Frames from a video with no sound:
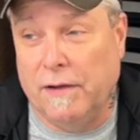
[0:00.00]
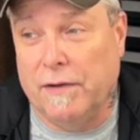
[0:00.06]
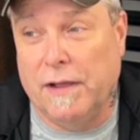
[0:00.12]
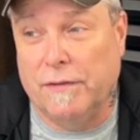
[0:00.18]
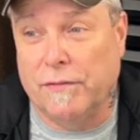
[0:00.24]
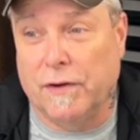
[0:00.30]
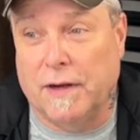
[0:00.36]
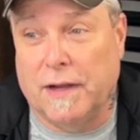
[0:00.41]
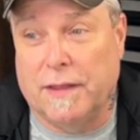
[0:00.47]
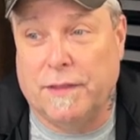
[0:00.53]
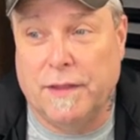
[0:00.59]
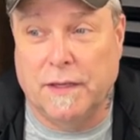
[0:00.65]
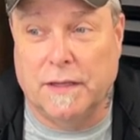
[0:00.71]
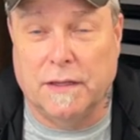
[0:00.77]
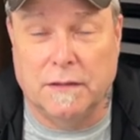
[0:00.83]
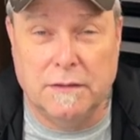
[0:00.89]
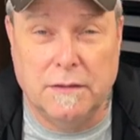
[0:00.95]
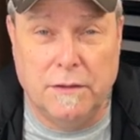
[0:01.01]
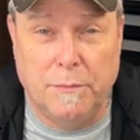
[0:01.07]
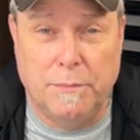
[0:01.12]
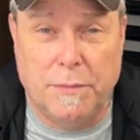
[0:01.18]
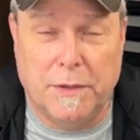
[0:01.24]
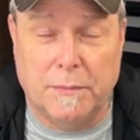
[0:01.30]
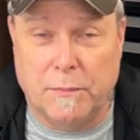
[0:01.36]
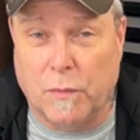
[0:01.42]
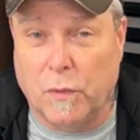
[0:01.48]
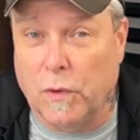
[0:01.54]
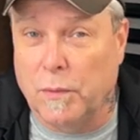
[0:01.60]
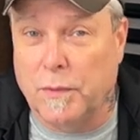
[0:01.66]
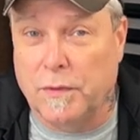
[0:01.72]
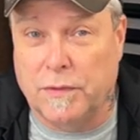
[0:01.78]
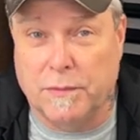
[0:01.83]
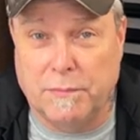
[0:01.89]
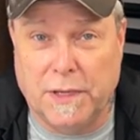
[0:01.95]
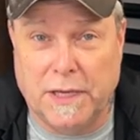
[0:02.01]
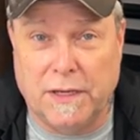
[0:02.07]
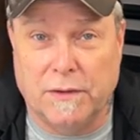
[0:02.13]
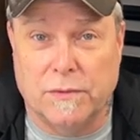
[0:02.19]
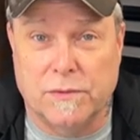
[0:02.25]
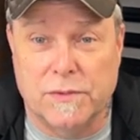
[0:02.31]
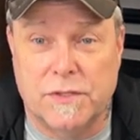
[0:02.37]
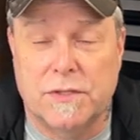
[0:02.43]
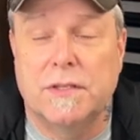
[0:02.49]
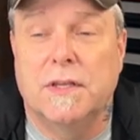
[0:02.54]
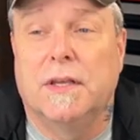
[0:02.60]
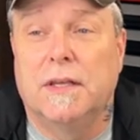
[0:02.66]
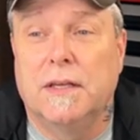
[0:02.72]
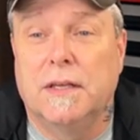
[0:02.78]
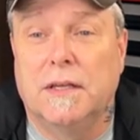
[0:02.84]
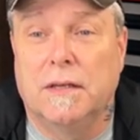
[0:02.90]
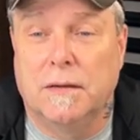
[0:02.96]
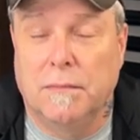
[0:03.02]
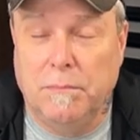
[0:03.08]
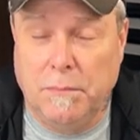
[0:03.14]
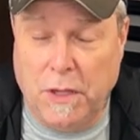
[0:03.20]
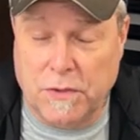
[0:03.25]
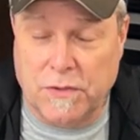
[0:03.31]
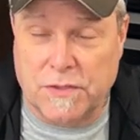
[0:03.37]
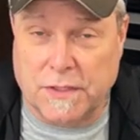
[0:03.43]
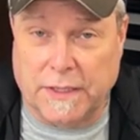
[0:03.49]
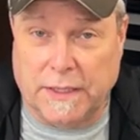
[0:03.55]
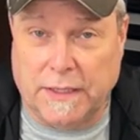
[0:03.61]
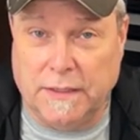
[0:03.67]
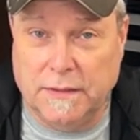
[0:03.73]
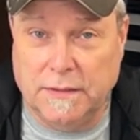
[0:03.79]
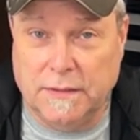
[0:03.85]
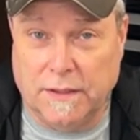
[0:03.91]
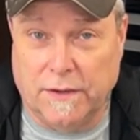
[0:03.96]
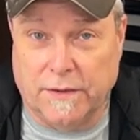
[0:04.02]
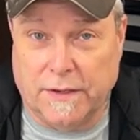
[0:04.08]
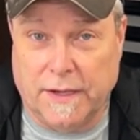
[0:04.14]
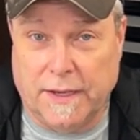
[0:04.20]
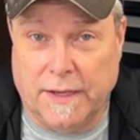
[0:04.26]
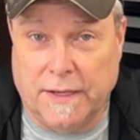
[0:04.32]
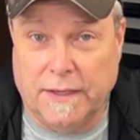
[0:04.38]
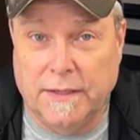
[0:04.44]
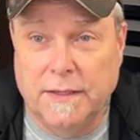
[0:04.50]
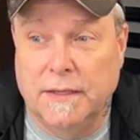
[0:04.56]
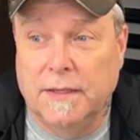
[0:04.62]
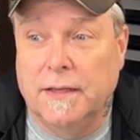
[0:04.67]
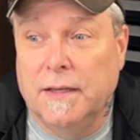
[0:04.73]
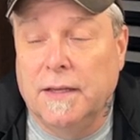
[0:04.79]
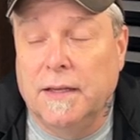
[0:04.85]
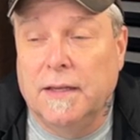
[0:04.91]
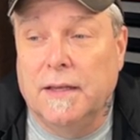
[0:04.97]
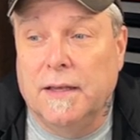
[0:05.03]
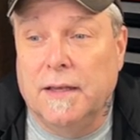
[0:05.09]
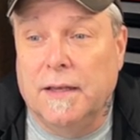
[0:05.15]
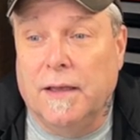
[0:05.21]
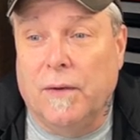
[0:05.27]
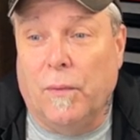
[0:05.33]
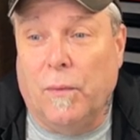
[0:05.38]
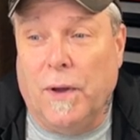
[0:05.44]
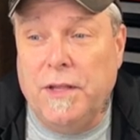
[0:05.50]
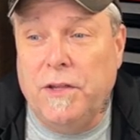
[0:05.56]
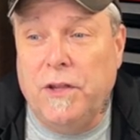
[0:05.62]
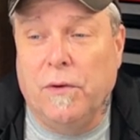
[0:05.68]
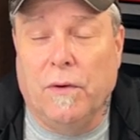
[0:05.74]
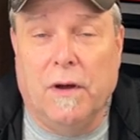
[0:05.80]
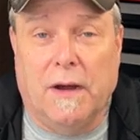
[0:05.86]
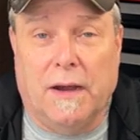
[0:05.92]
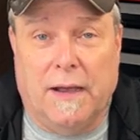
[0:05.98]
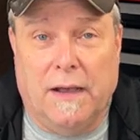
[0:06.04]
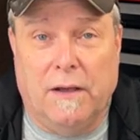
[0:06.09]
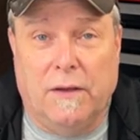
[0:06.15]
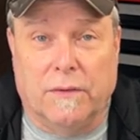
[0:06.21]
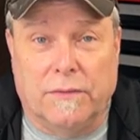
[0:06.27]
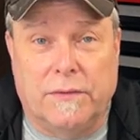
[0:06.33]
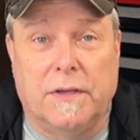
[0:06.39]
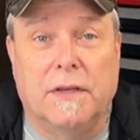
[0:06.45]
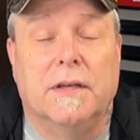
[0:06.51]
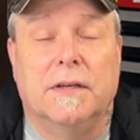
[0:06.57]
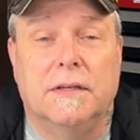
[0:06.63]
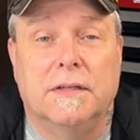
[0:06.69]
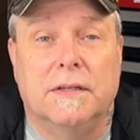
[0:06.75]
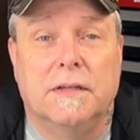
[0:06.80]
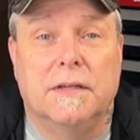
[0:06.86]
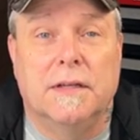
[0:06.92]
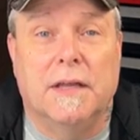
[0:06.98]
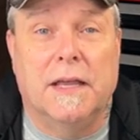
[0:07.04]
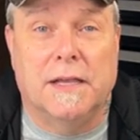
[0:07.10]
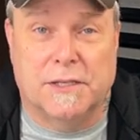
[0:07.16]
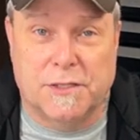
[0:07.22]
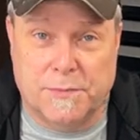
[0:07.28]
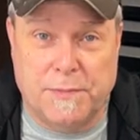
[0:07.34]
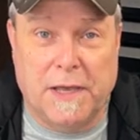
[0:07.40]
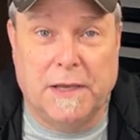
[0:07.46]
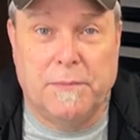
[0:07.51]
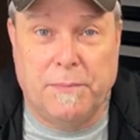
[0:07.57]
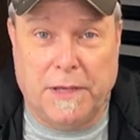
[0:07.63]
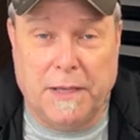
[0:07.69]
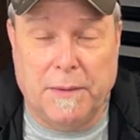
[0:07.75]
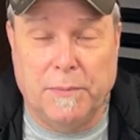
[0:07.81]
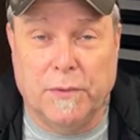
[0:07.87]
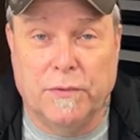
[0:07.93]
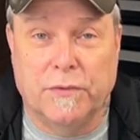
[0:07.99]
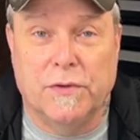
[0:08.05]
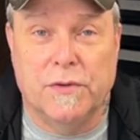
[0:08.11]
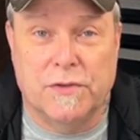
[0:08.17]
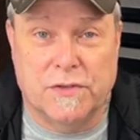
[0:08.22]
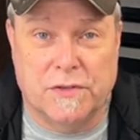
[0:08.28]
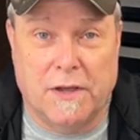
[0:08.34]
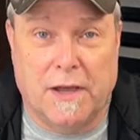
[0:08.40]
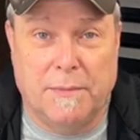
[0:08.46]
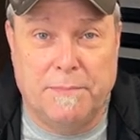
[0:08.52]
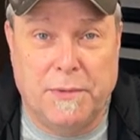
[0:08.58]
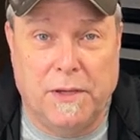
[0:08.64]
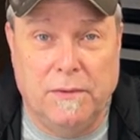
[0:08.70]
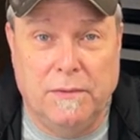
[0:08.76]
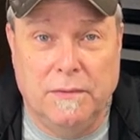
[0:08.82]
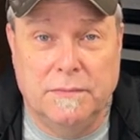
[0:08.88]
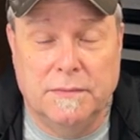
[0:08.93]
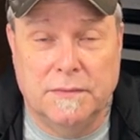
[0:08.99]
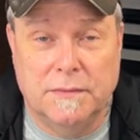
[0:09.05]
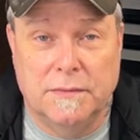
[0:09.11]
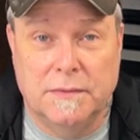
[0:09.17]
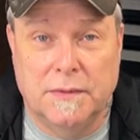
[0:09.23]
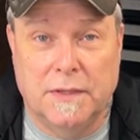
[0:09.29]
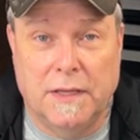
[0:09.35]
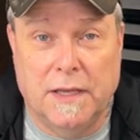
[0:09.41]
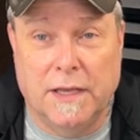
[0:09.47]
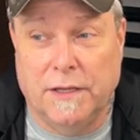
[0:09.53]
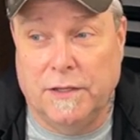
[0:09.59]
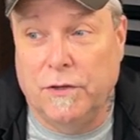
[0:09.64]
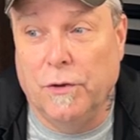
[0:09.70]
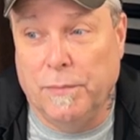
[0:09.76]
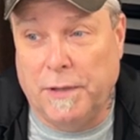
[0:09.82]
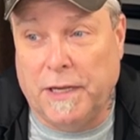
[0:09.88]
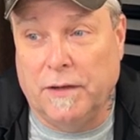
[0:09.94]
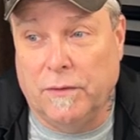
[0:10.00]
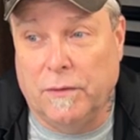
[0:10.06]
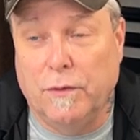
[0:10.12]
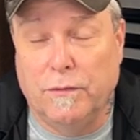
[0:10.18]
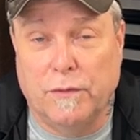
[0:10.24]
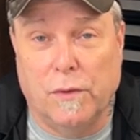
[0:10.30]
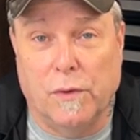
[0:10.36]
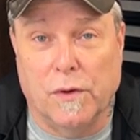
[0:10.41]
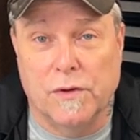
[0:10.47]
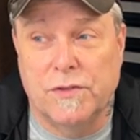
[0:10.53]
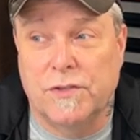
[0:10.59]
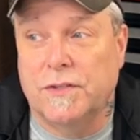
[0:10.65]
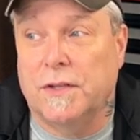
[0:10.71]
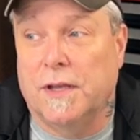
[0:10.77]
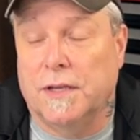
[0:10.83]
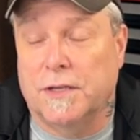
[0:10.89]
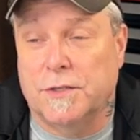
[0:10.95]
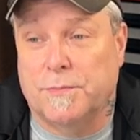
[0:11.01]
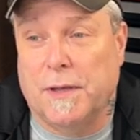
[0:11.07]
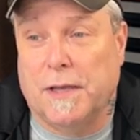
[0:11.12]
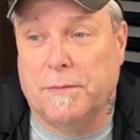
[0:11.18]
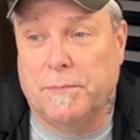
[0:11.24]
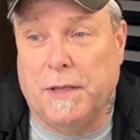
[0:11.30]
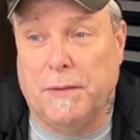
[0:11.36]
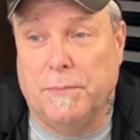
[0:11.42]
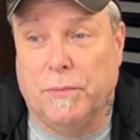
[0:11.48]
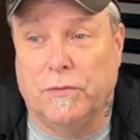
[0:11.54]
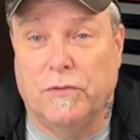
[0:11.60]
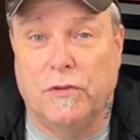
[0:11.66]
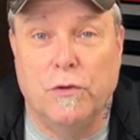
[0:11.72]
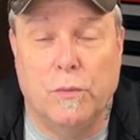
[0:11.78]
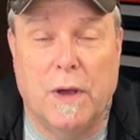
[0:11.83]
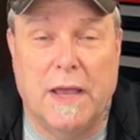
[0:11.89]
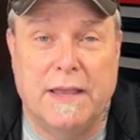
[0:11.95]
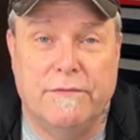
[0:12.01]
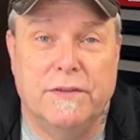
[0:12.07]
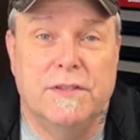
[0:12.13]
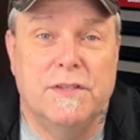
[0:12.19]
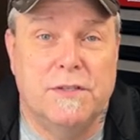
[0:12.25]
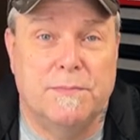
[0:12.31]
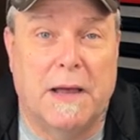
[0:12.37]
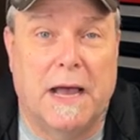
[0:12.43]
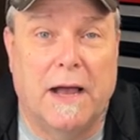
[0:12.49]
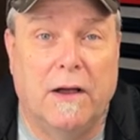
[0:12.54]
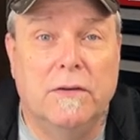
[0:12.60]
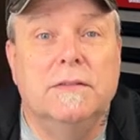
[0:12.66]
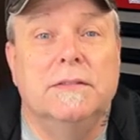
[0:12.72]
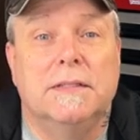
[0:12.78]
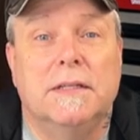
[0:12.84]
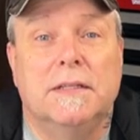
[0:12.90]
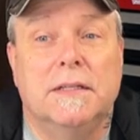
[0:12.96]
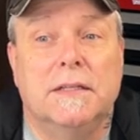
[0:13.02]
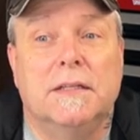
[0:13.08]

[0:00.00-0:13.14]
However, I think a little bit more with the Beetles, mostly, okay? When you're out, expect people to stop you, and your Beetle, of course. Expect people to wave and smile.